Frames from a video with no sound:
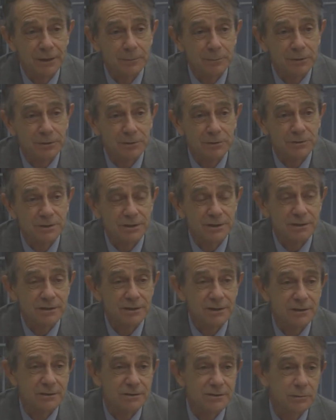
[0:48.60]
producing
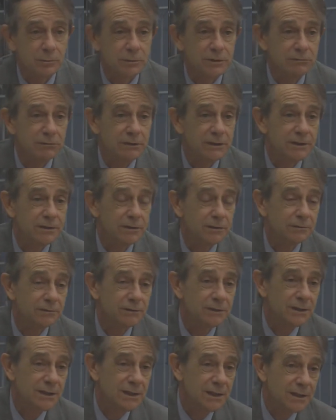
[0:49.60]
things that we really
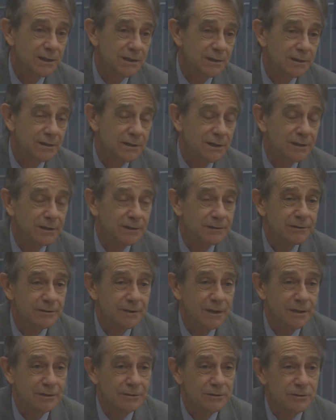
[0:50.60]
don't need,
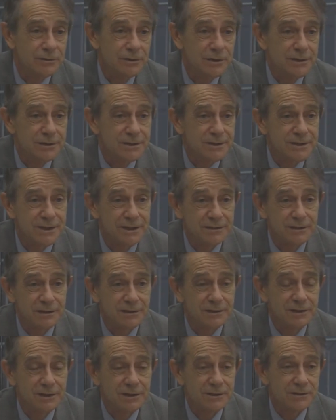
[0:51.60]
not
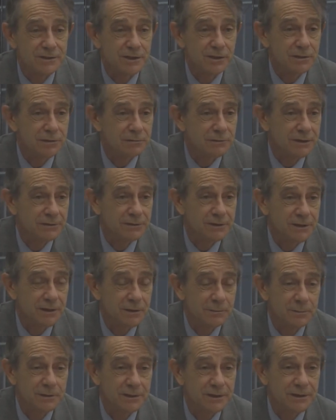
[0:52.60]
sending things all around the
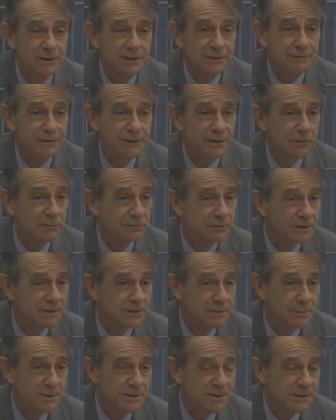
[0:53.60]
company if they don't
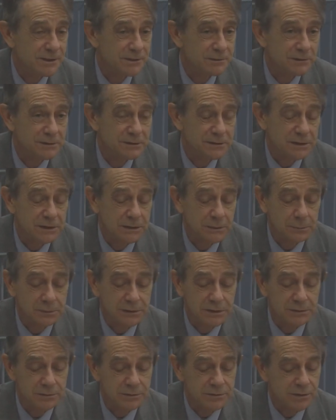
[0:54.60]
need to be sent around the
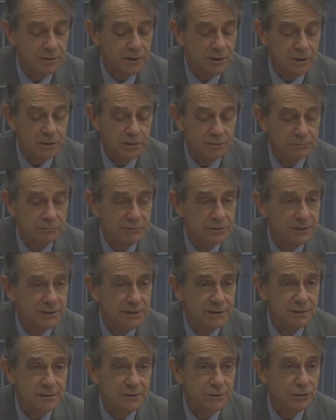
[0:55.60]
company. Those are all
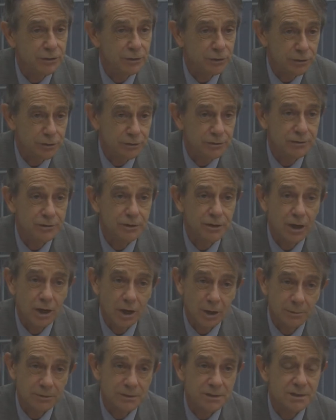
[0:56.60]
really good,
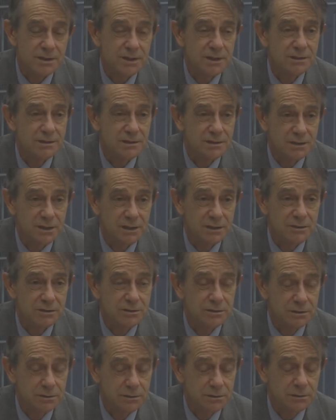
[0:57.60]
common sense things
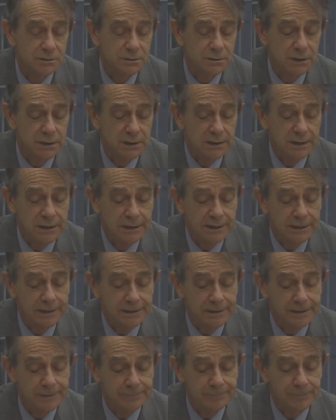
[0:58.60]
to do.
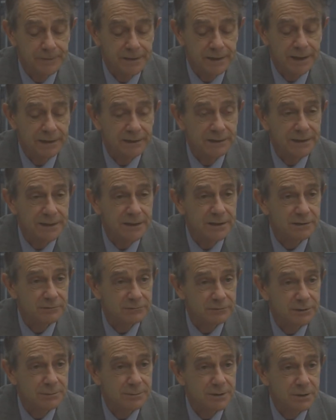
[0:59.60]
And LEAN can
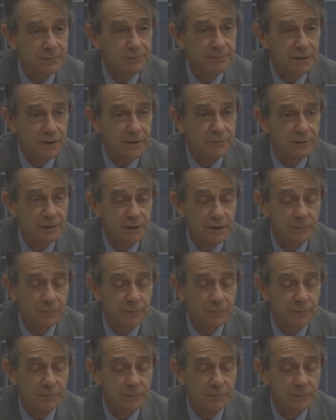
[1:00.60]
really be very, very